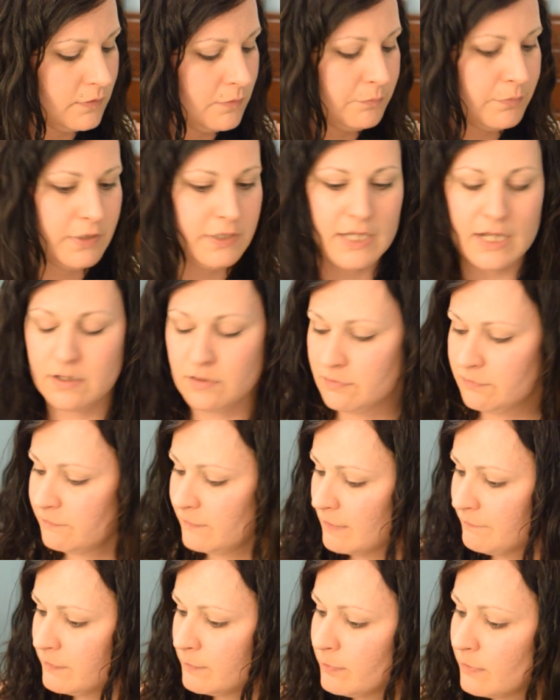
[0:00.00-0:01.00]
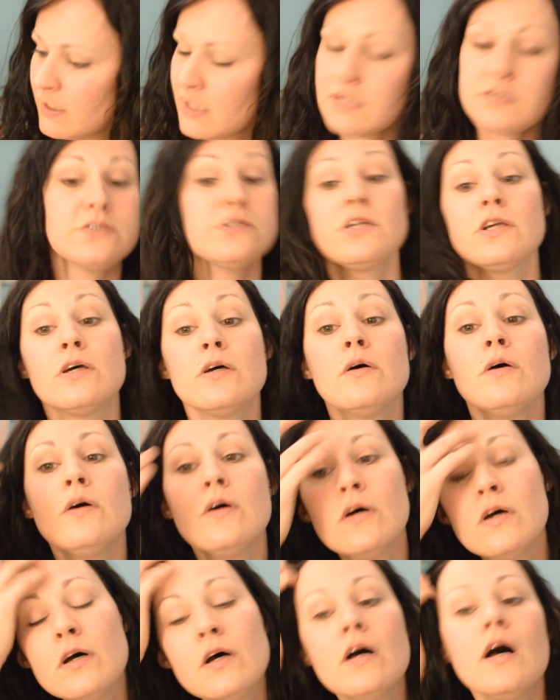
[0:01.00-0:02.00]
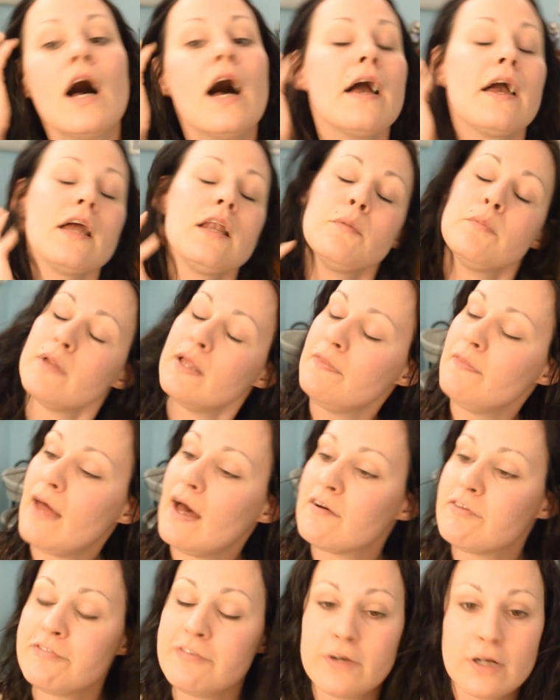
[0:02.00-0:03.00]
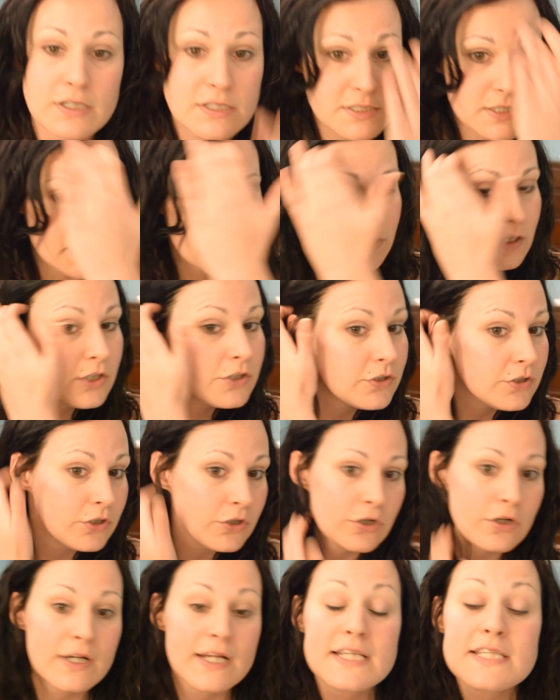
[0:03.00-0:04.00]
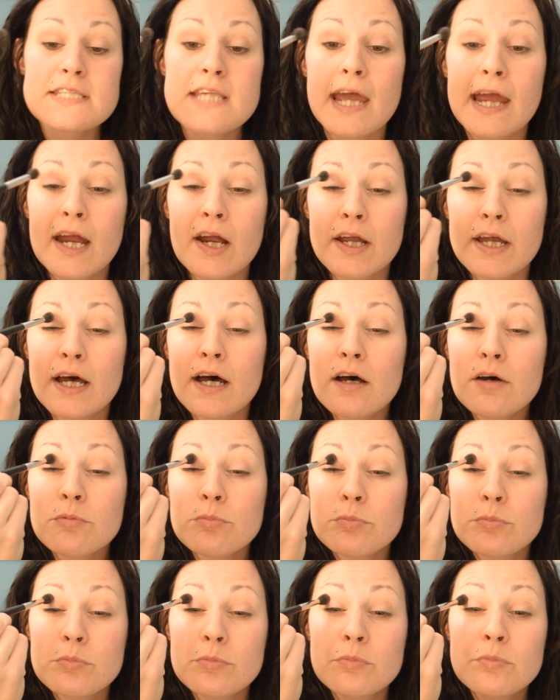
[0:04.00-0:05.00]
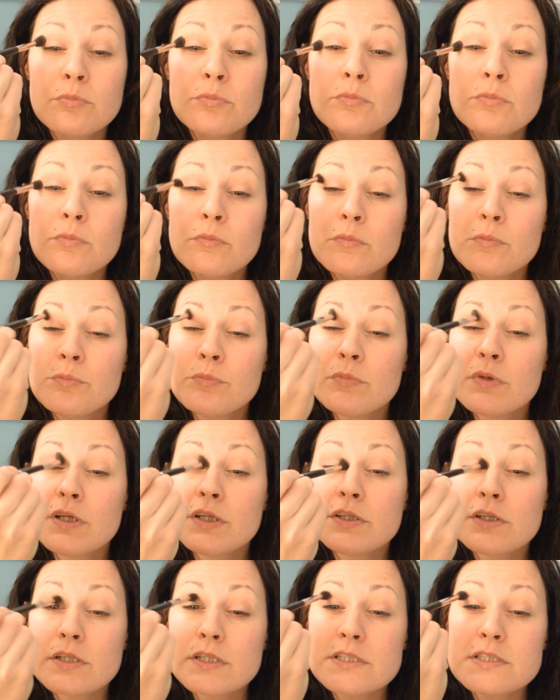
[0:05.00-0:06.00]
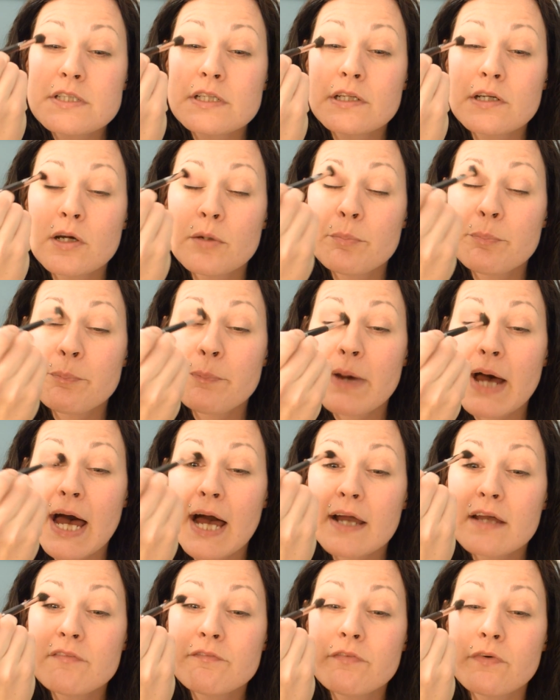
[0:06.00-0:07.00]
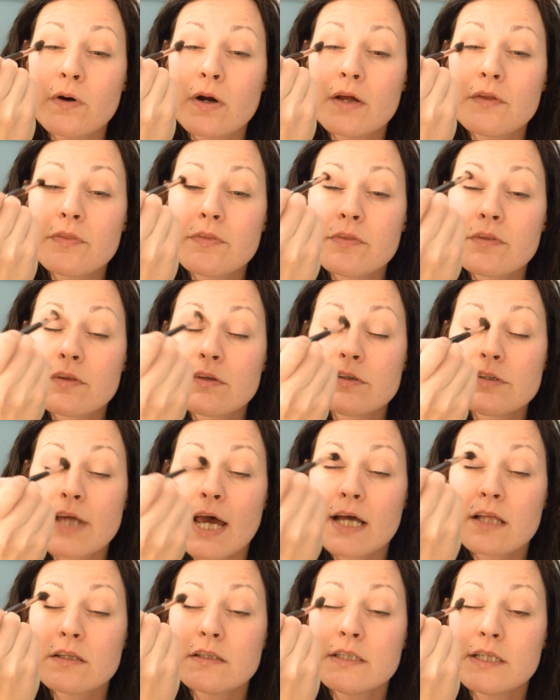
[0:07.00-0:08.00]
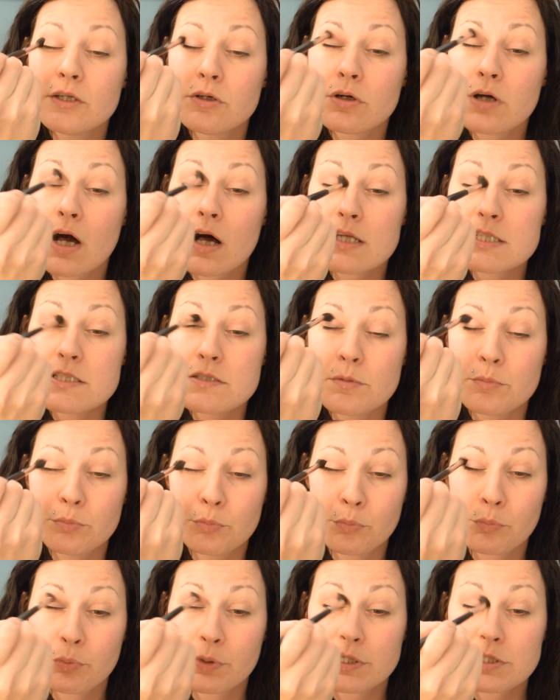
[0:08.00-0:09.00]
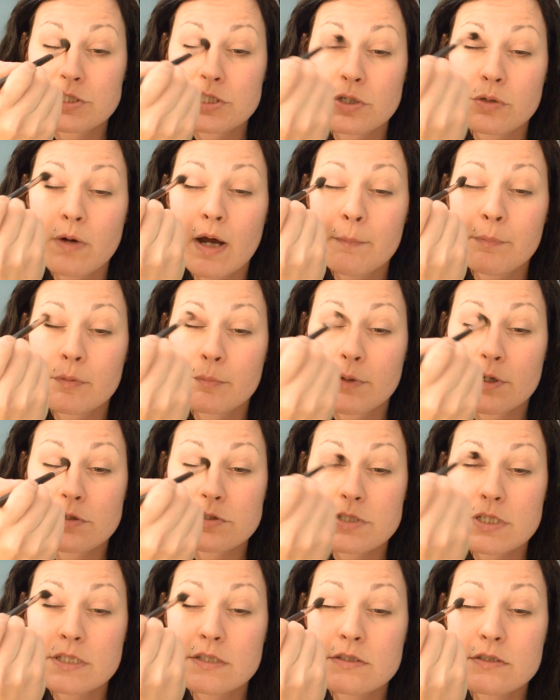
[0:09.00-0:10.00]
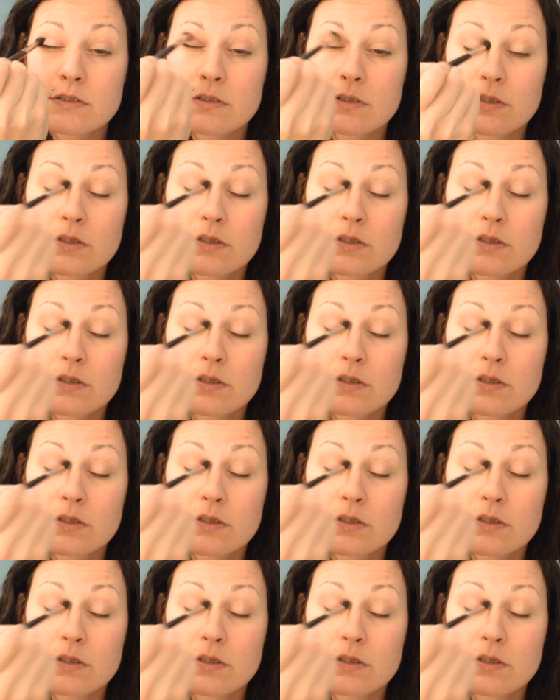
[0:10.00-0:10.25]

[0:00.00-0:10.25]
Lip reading: Put that on a fluffy brush. I'm going to blend that first in the crease area. And you're just going to go back and forth. Jaclyn Hill calls them windshield wiper motions.